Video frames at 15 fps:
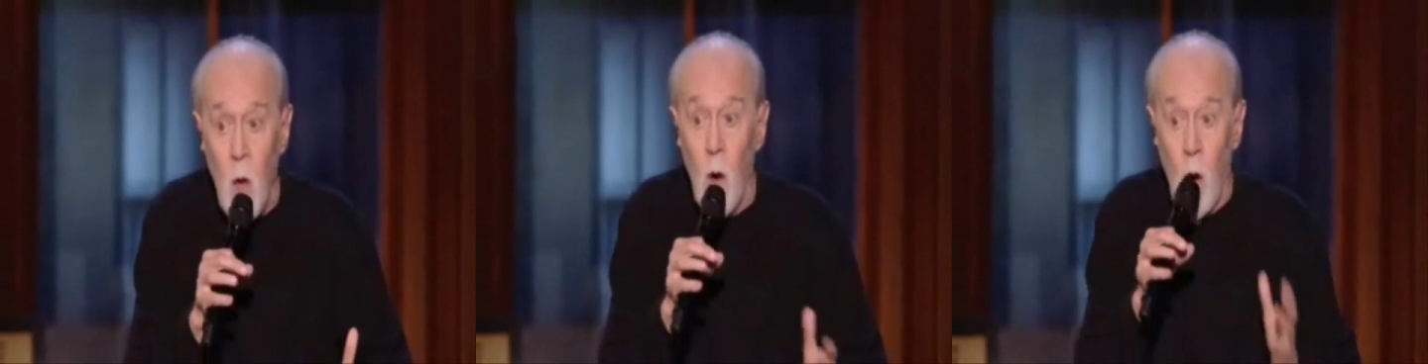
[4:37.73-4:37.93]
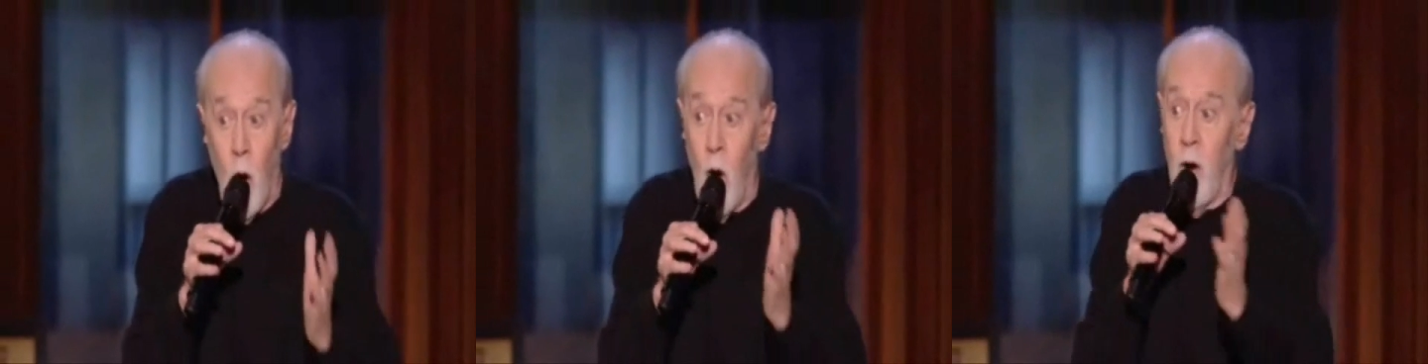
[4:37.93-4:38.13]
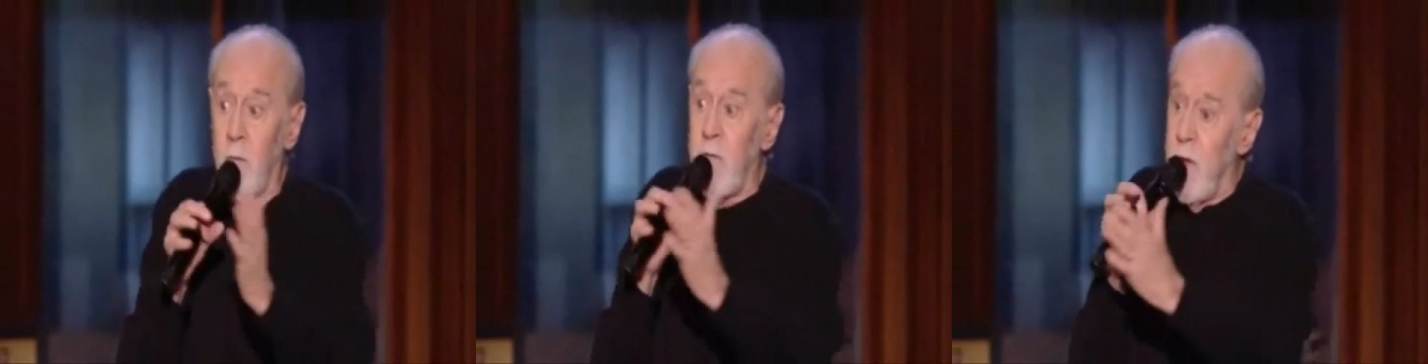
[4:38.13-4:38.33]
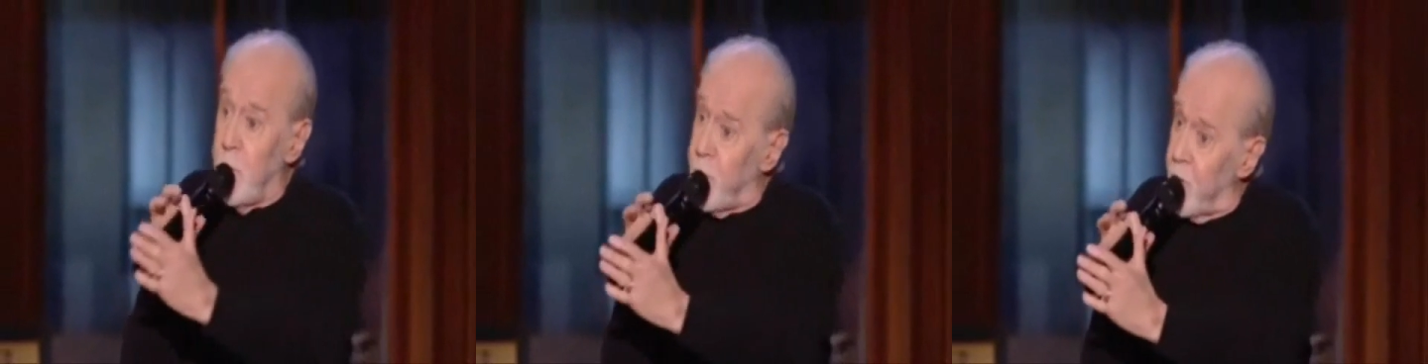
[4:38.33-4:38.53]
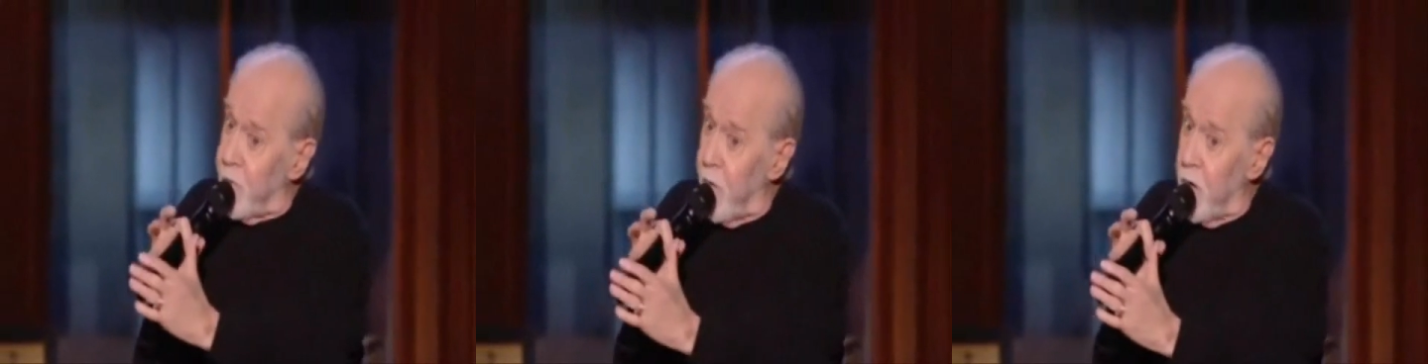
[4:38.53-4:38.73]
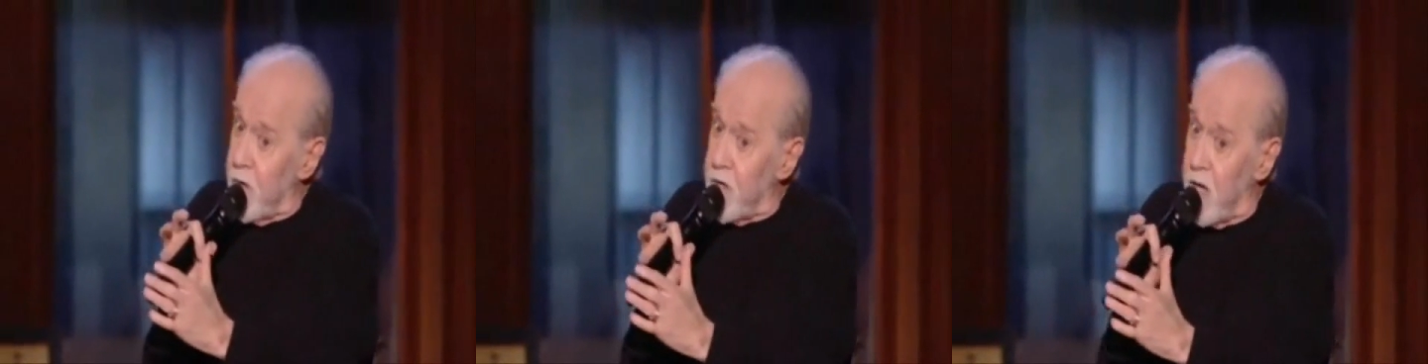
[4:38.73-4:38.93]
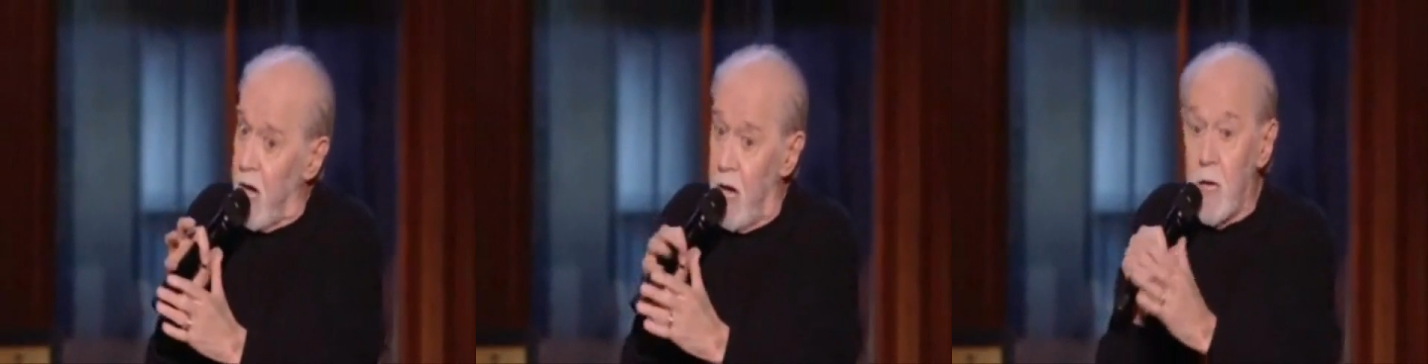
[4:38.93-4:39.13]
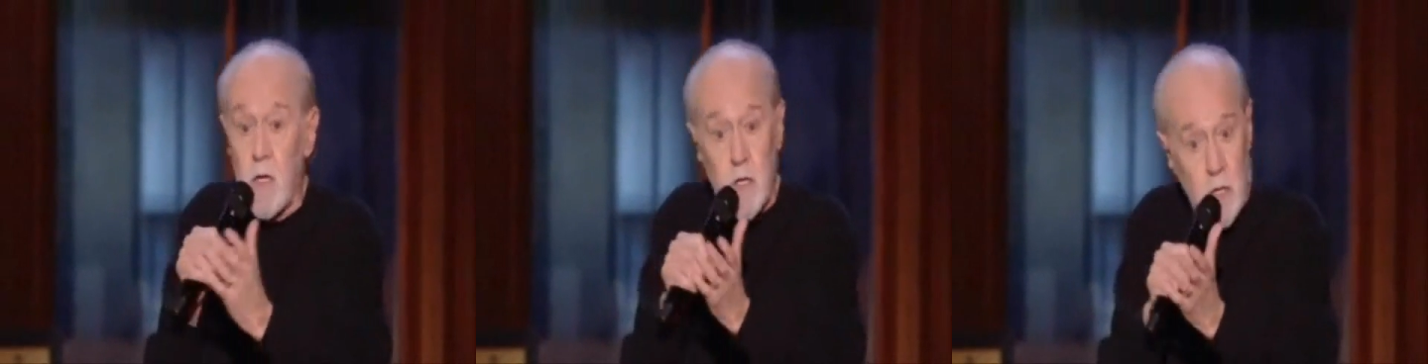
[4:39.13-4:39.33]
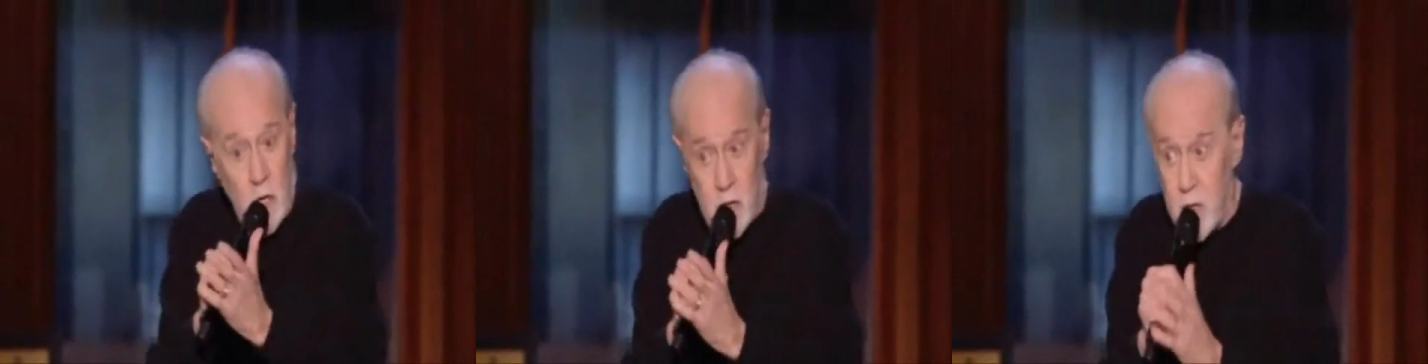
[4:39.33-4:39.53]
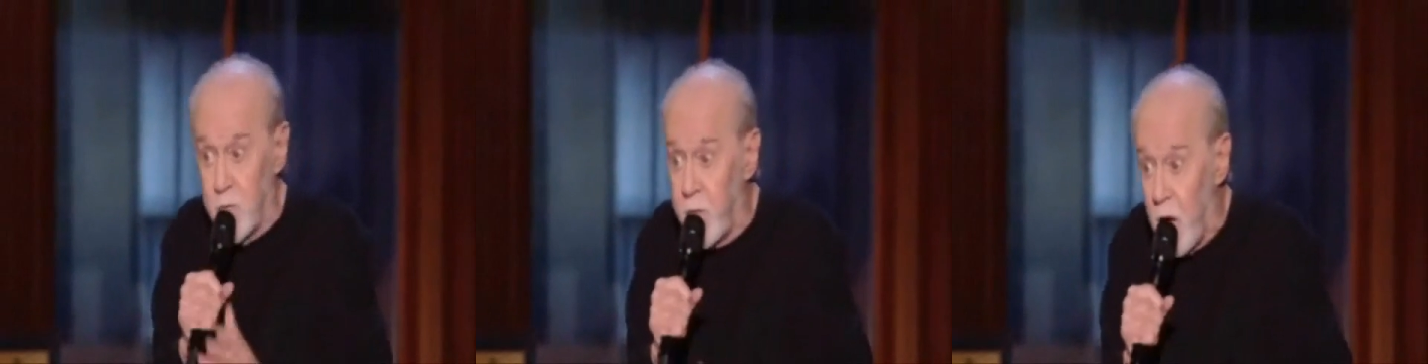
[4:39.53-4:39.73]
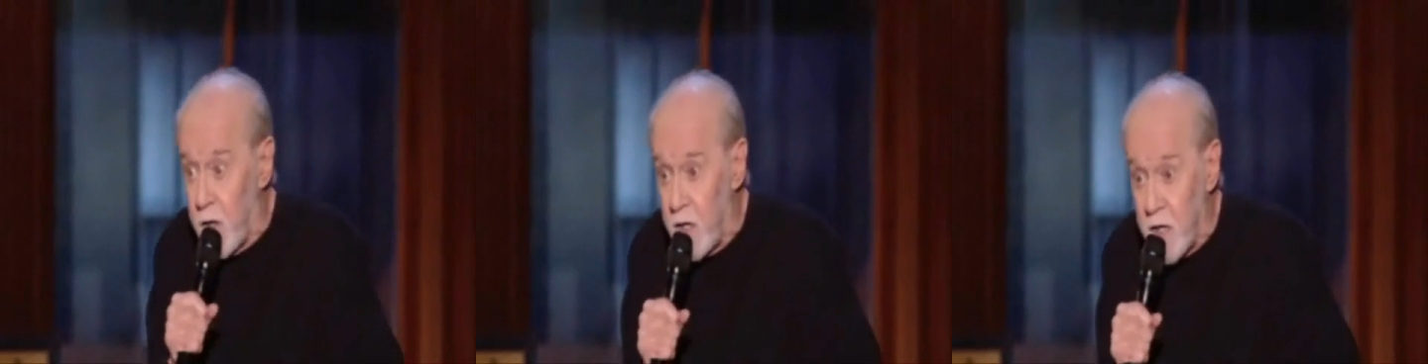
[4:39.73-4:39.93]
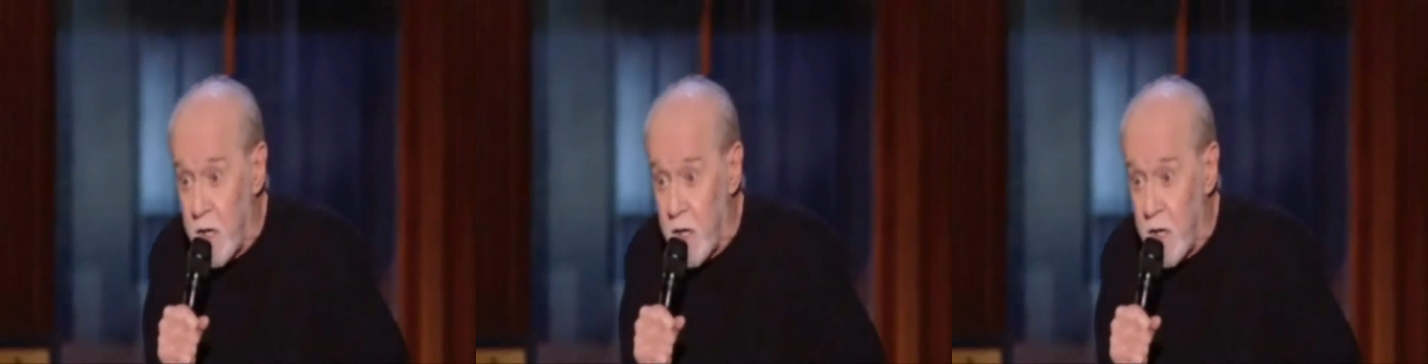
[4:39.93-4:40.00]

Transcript: Or if he prefers cake, shut your fucking